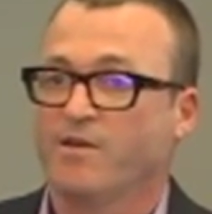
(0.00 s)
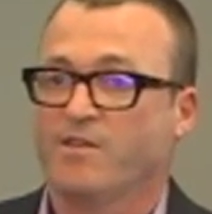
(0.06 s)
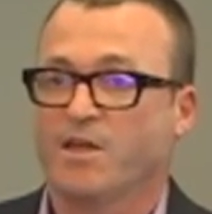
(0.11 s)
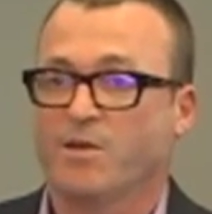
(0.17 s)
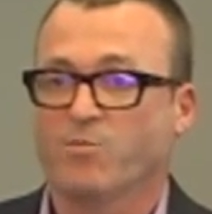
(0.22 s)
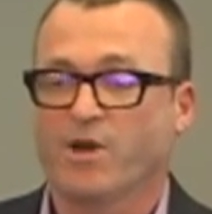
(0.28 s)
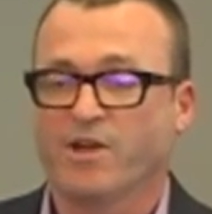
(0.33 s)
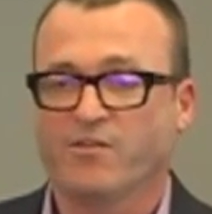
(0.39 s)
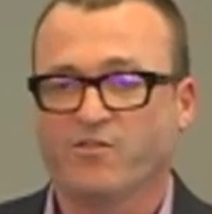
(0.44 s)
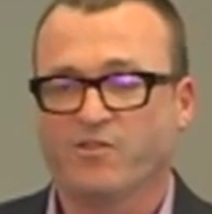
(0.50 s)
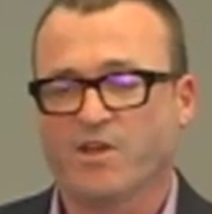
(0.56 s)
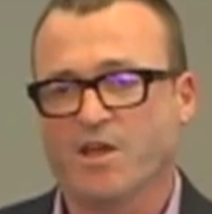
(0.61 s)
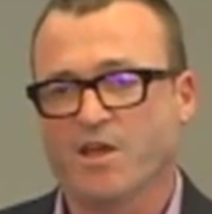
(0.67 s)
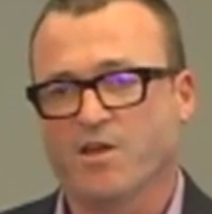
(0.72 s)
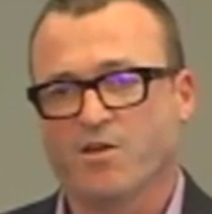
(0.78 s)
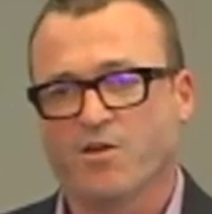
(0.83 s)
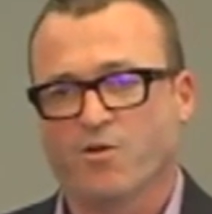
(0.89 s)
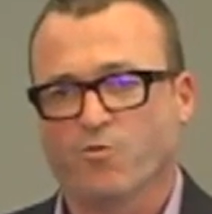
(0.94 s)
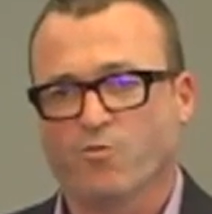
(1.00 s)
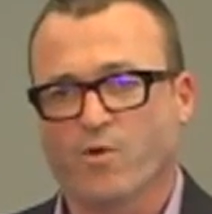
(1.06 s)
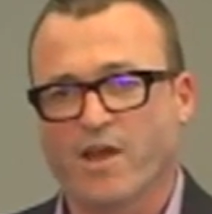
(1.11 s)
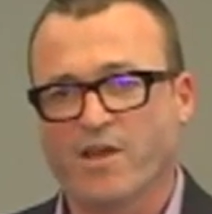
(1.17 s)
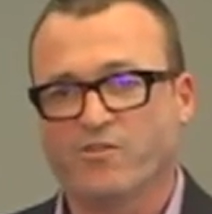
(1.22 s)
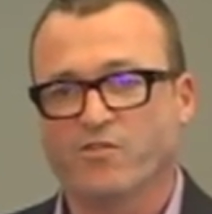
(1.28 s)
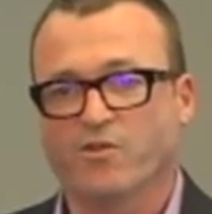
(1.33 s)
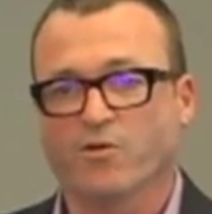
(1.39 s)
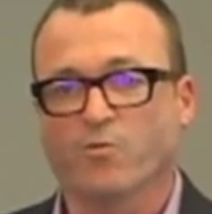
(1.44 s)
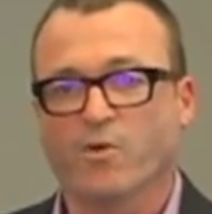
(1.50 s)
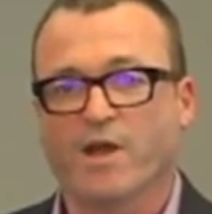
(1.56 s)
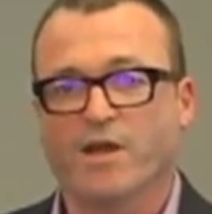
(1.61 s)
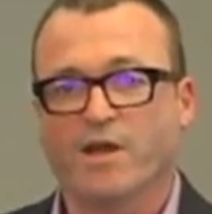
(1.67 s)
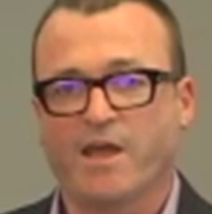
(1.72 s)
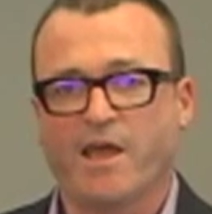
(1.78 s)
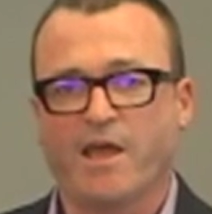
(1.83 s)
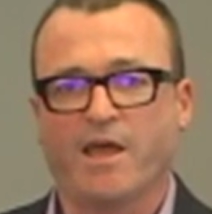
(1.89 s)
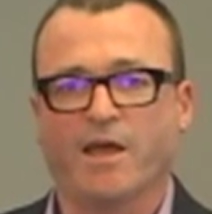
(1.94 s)
They might say, "Raise your
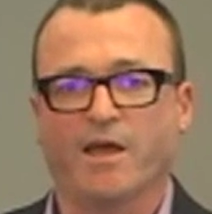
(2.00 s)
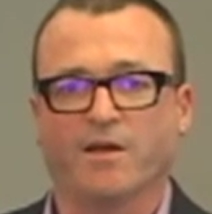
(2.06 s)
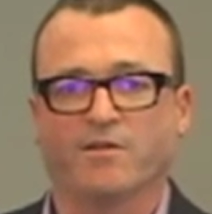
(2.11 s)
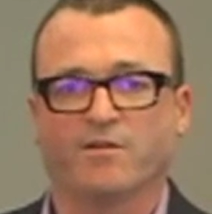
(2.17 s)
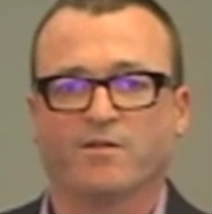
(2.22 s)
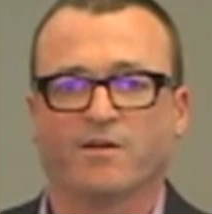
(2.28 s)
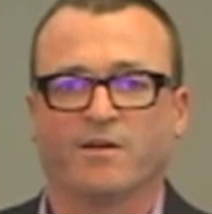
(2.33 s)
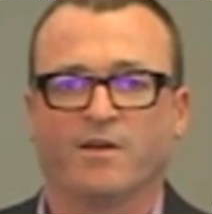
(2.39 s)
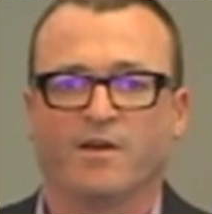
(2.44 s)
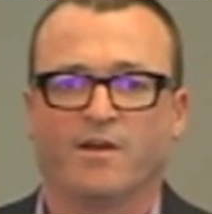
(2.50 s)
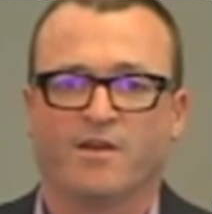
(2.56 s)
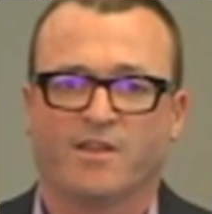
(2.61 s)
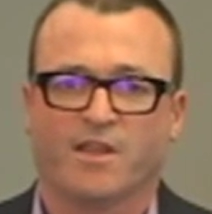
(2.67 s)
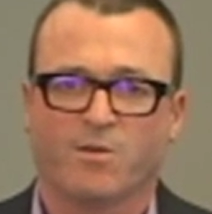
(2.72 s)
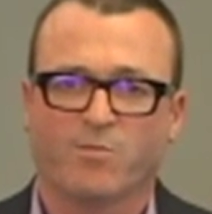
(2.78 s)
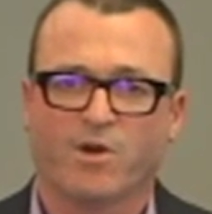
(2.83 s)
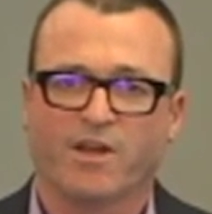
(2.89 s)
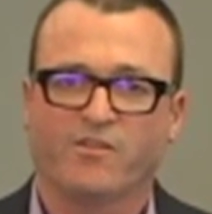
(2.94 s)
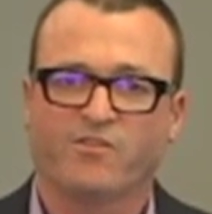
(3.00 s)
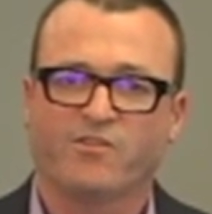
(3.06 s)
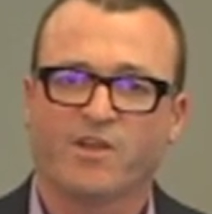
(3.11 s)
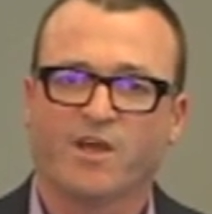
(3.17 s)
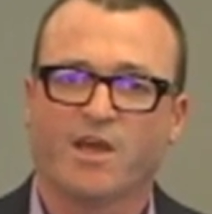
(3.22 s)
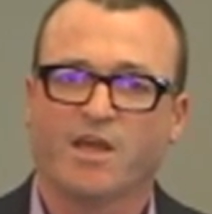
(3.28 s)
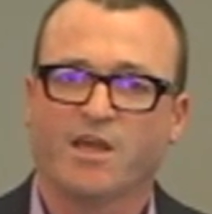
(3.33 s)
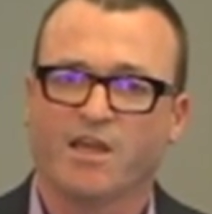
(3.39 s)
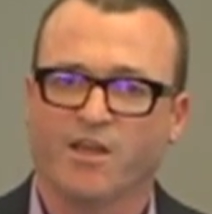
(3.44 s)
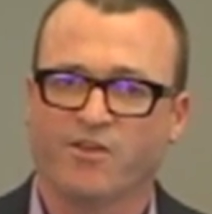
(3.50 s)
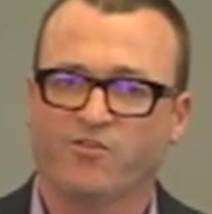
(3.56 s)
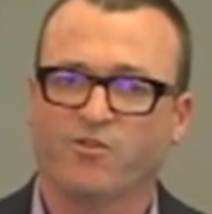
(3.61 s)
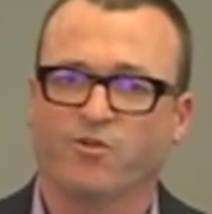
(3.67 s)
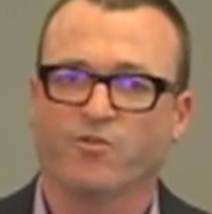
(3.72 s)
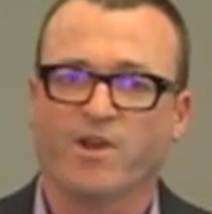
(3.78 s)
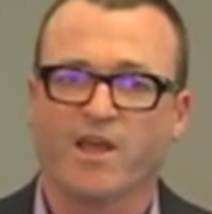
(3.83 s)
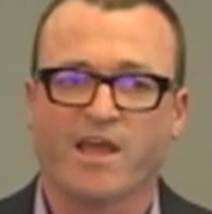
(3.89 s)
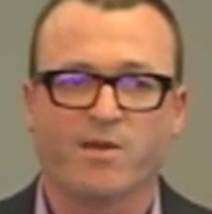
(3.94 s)
right hand." They might say, "Is
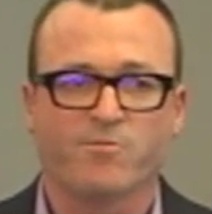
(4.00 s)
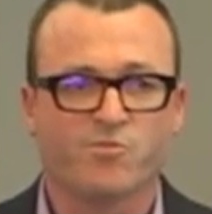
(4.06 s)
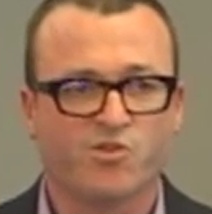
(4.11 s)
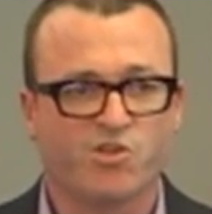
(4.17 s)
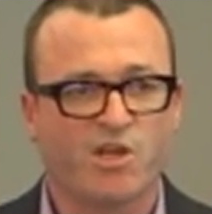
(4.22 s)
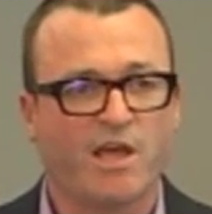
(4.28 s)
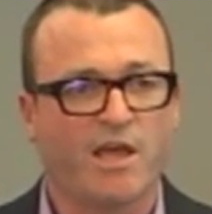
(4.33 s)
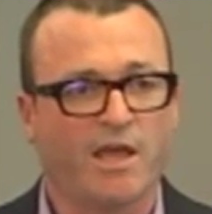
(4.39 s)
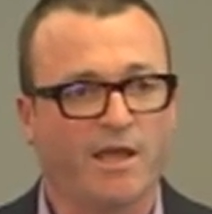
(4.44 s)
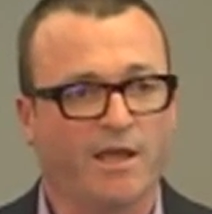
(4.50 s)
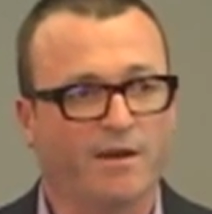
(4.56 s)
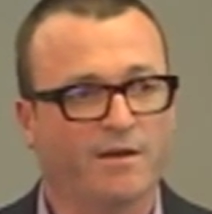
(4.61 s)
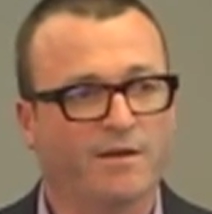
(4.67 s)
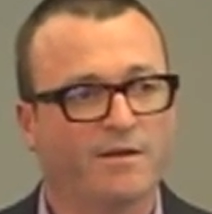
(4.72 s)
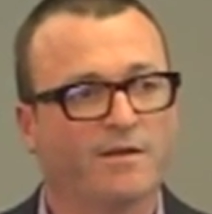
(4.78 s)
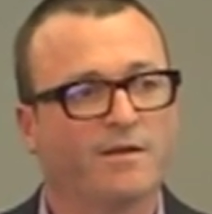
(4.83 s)
your name Jane?"